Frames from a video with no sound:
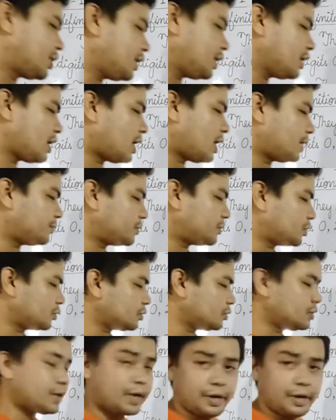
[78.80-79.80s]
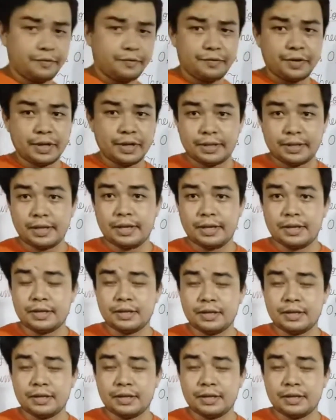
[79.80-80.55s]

up to infinity. This